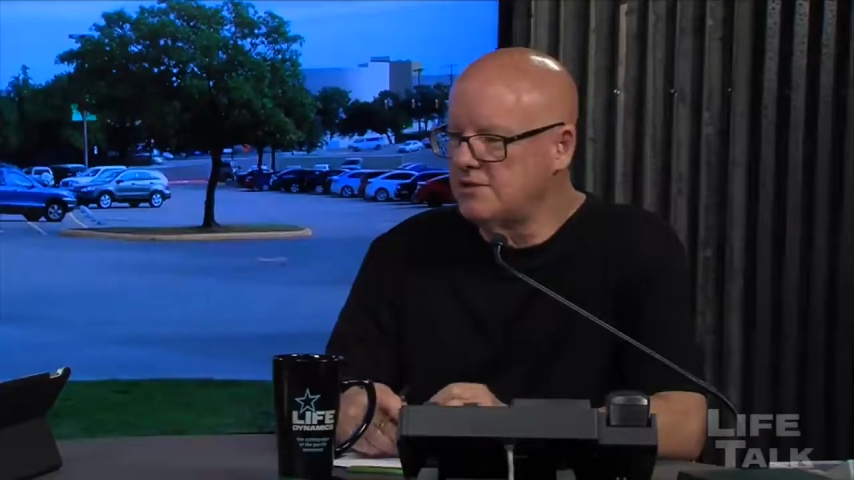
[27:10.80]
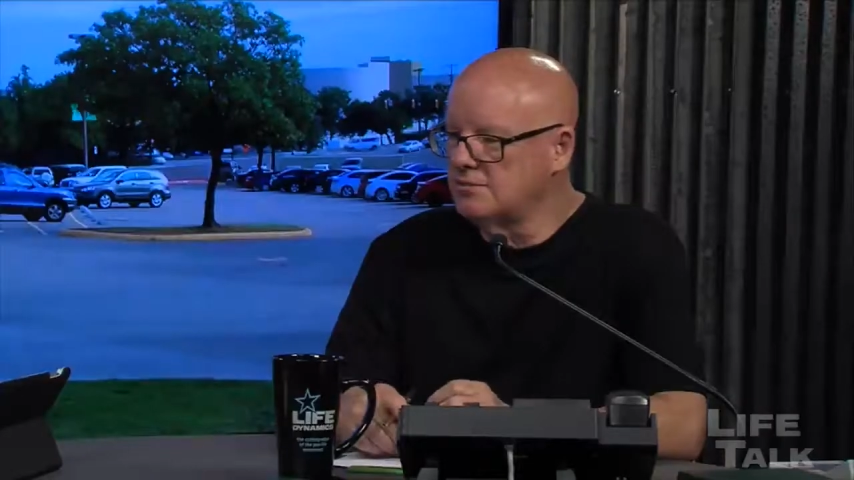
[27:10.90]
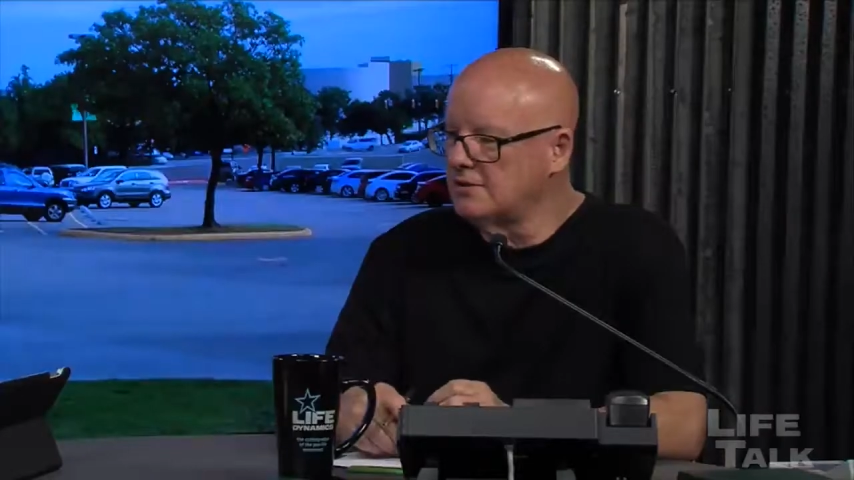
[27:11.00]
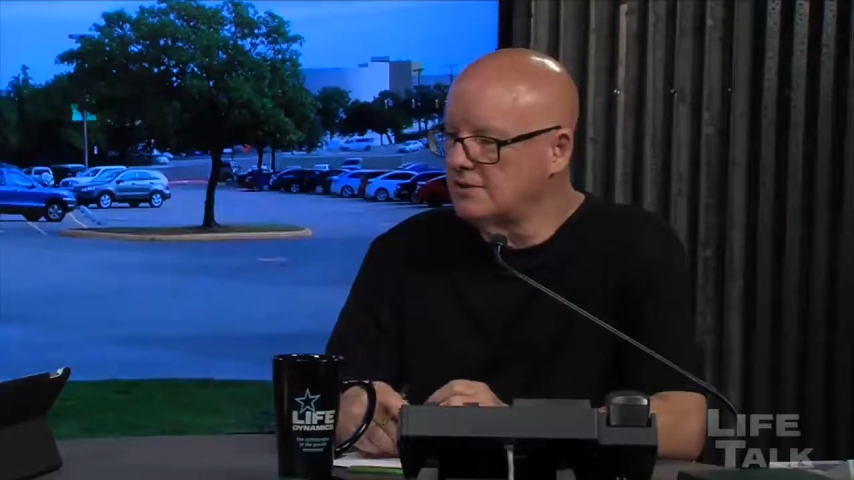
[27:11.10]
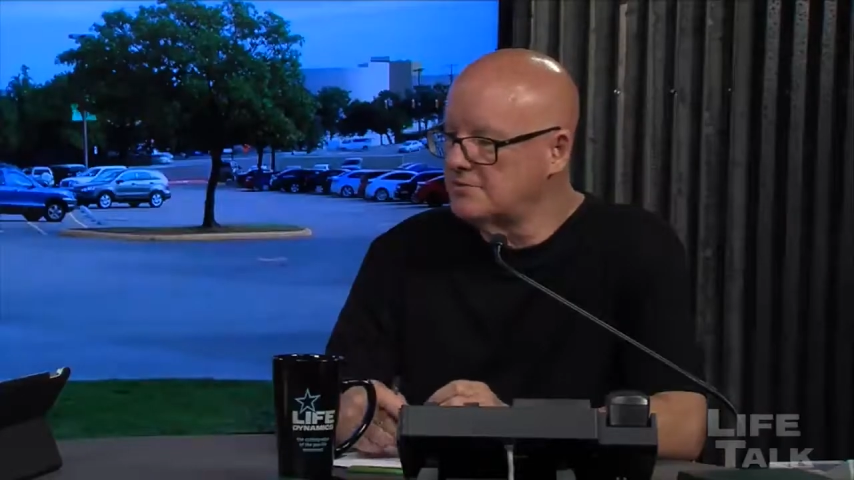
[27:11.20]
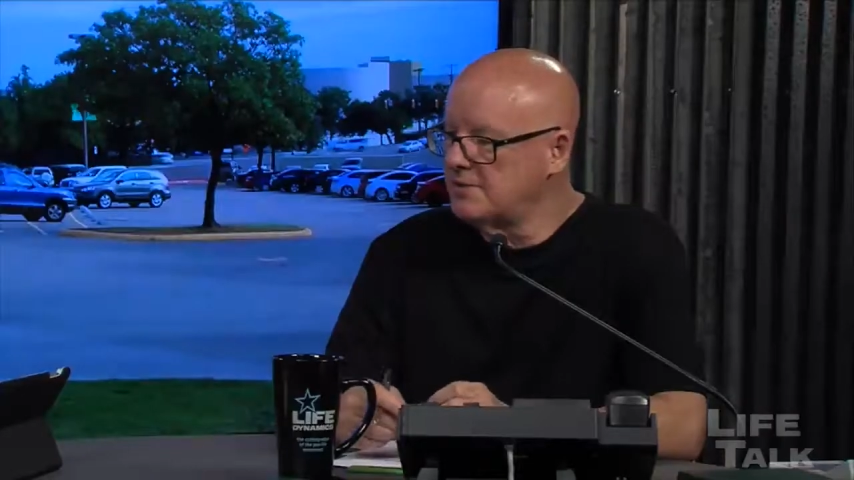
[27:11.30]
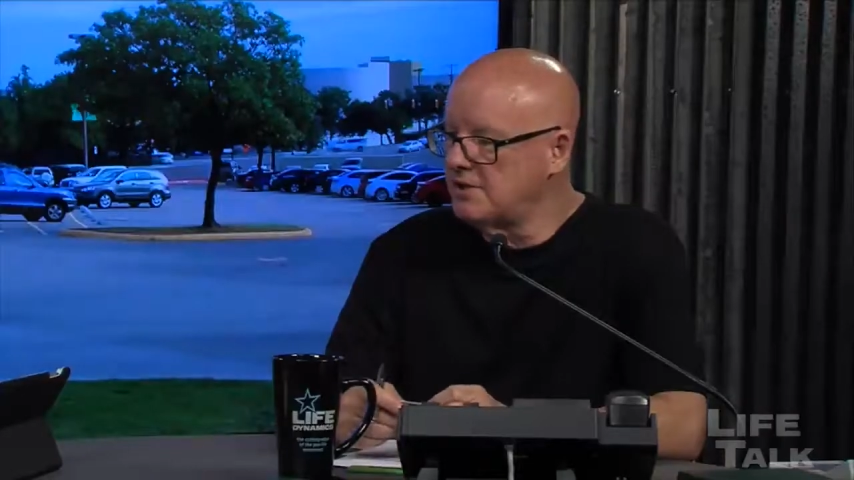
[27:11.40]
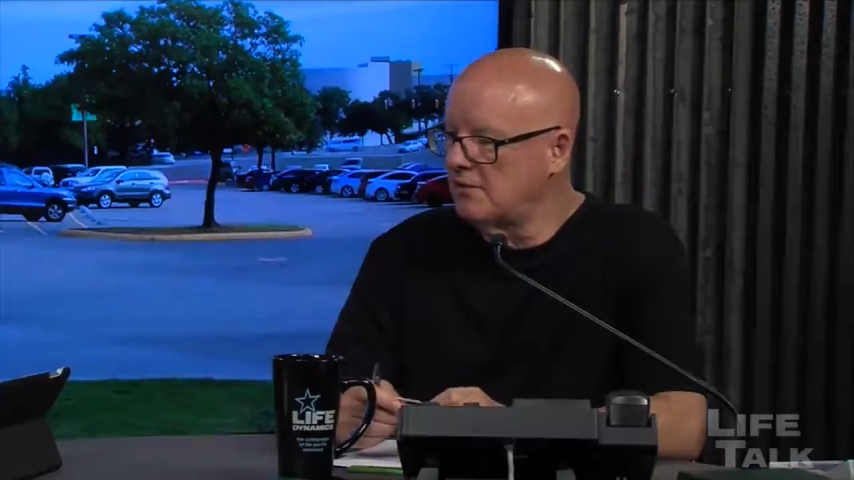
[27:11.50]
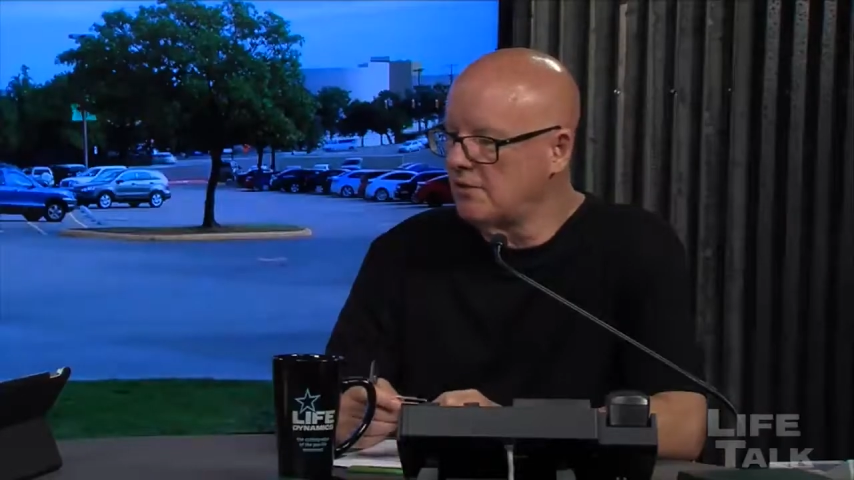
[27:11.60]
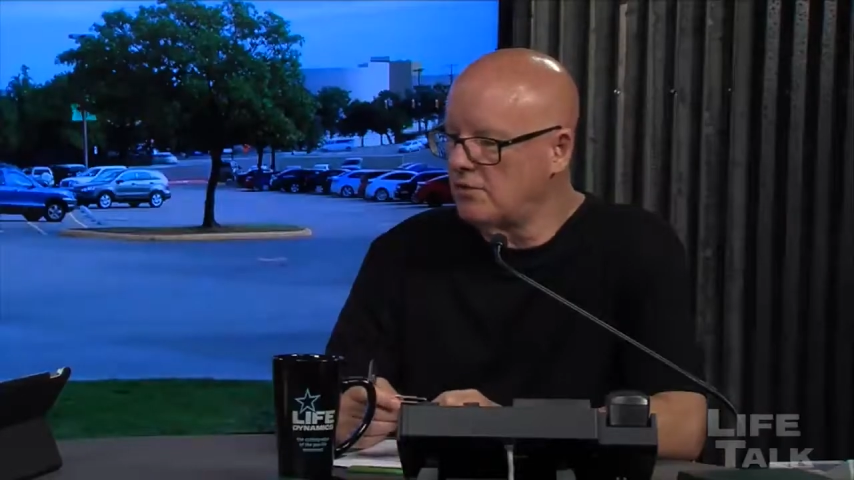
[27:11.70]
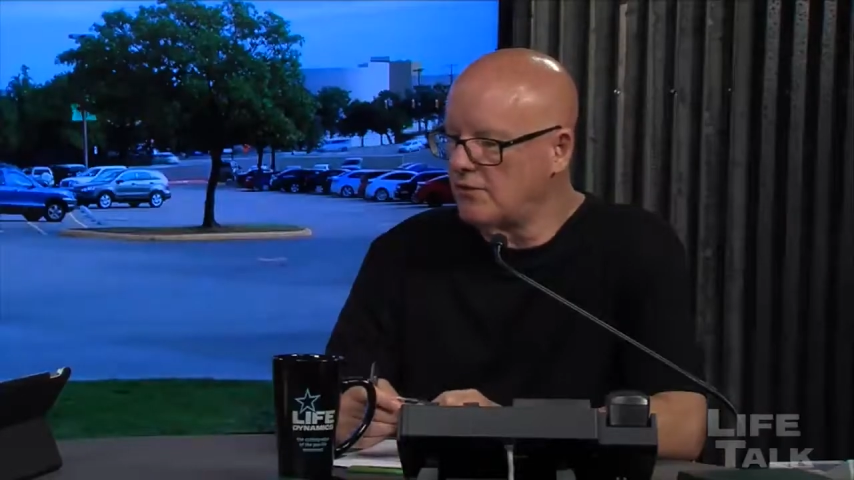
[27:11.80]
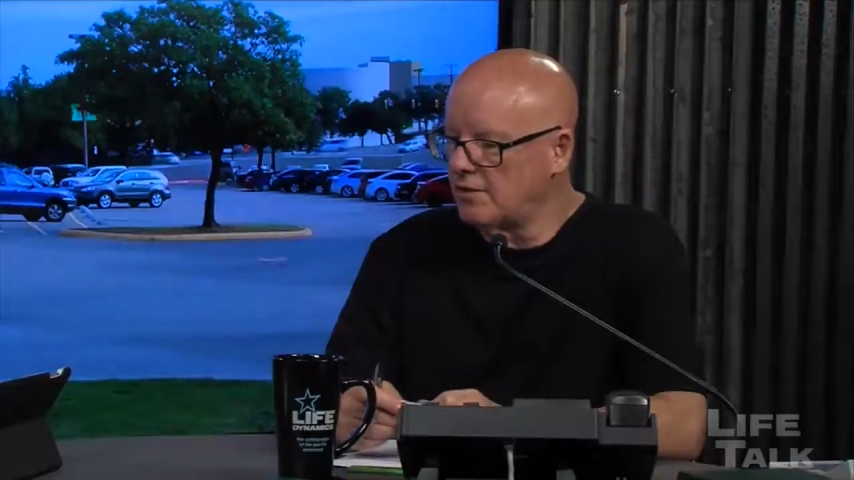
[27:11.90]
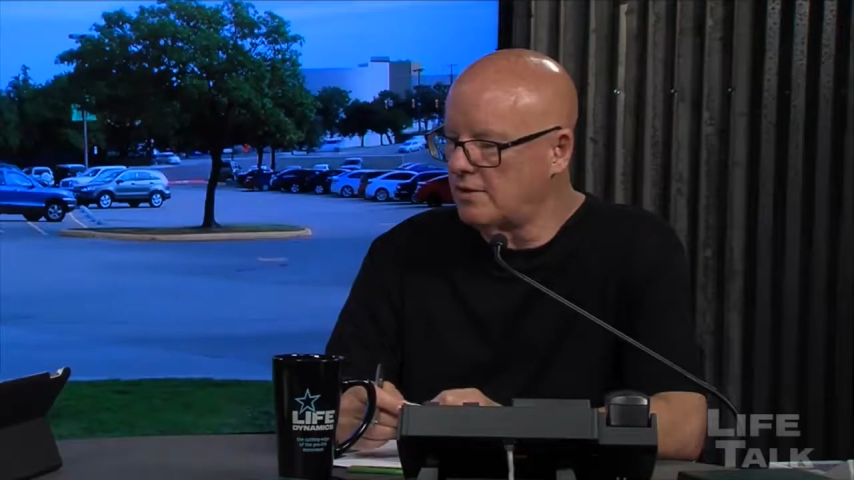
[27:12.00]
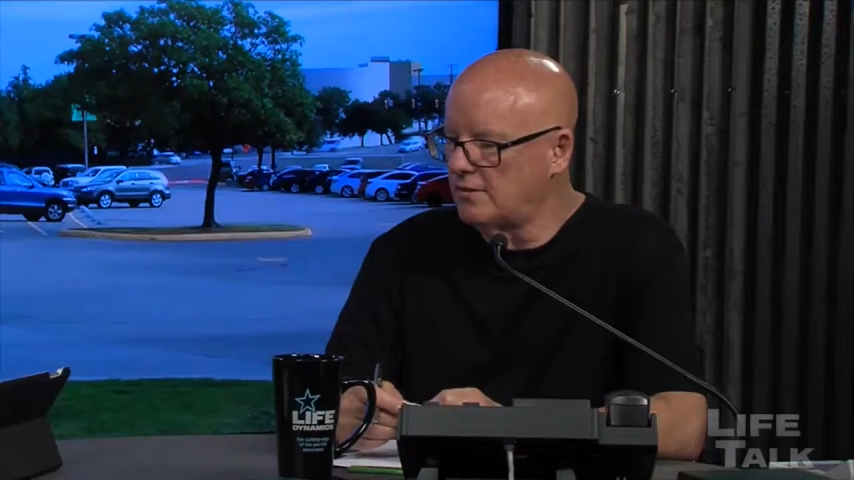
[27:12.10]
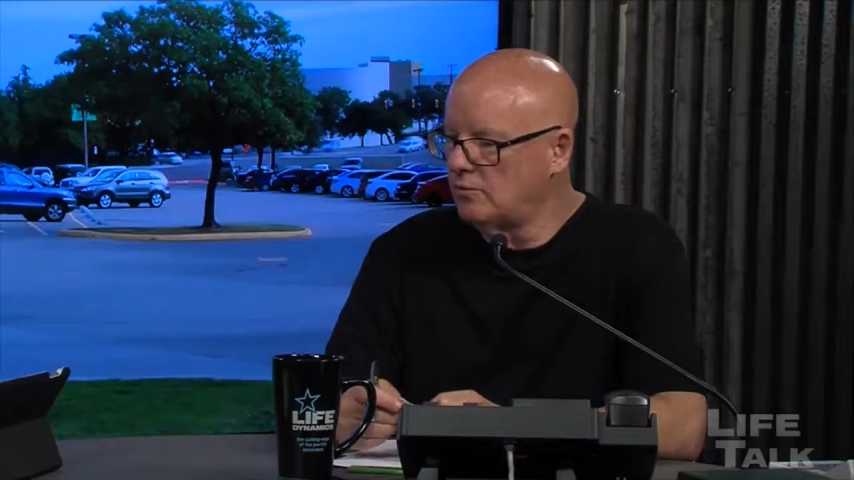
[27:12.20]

you'll look this material over,